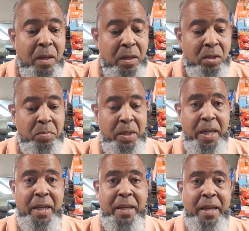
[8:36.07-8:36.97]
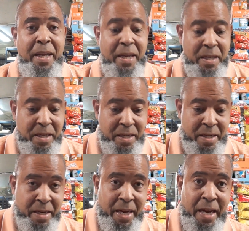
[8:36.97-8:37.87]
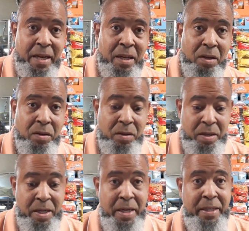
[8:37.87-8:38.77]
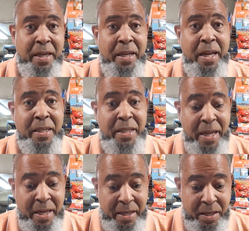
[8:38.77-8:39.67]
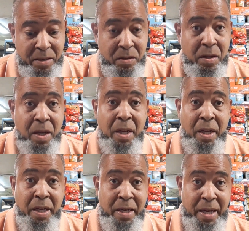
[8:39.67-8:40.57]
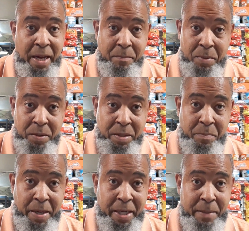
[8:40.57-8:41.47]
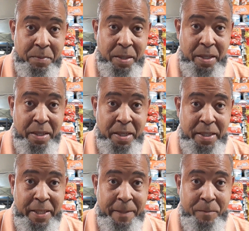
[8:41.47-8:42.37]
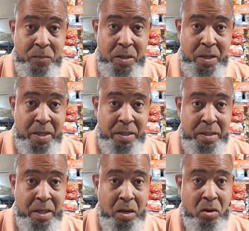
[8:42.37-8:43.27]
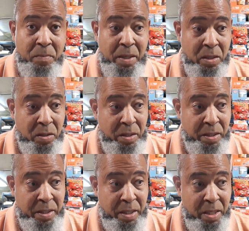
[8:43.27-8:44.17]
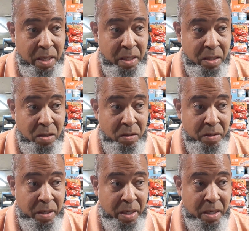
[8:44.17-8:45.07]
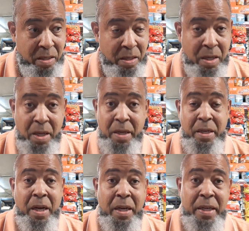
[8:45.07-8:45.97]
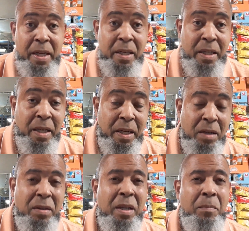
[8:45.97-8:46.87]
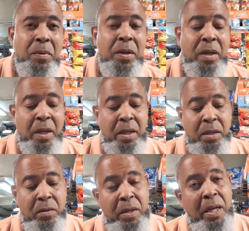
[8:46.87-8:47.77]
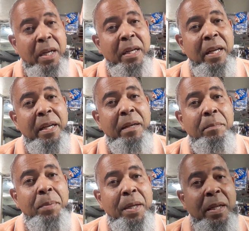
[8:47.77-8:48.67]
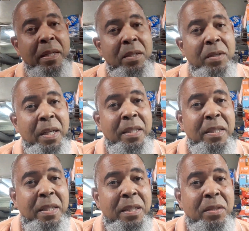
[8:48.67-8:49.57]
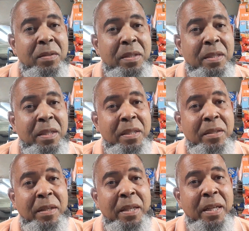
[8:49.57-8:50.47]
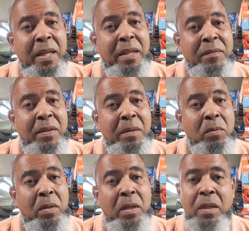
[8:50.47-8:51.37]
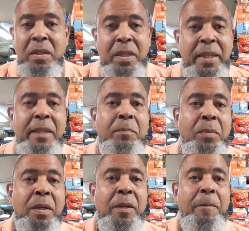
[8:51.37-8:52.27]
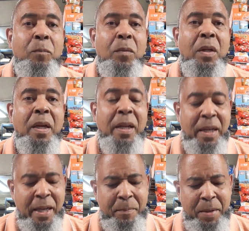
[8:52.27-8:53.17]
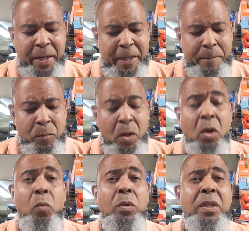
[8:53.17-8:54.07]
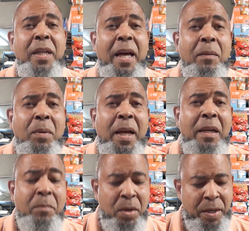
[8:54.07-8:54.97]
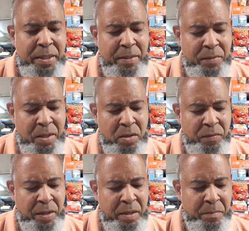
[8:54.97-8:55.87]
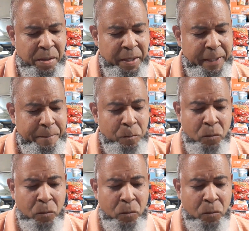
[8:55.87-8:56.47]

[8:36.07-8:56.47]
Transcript: You be like an ant in an anthill. You knock down an ant's anthill, and the ant builds it back up again, doesn't it? It doesn't say, oh my goodness, they knocked it all down. Knock it down again, they'll keep building. You knock it down, they'll build it until they cease to exist, so they're not living anymore. They'll continue to build and climb back up, which a lot of black Americans have done over here in America.